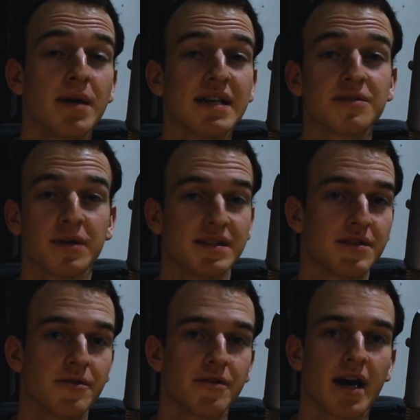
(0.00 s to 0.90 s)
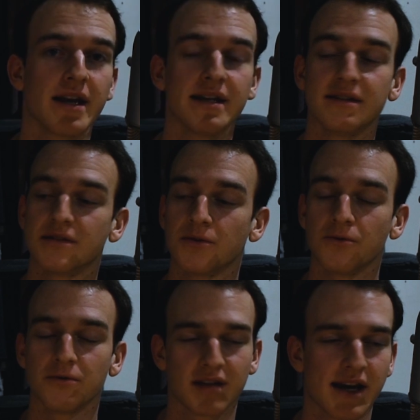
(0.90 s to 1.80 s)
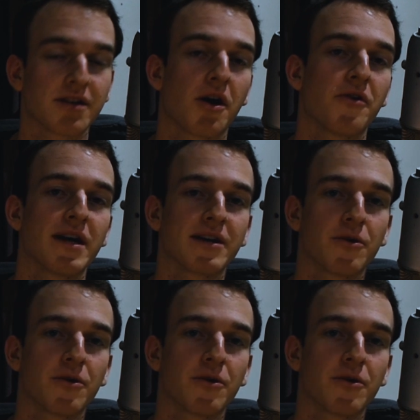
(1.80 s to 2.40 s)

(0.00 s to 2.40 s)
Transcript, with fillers: best ways to do that is to take an online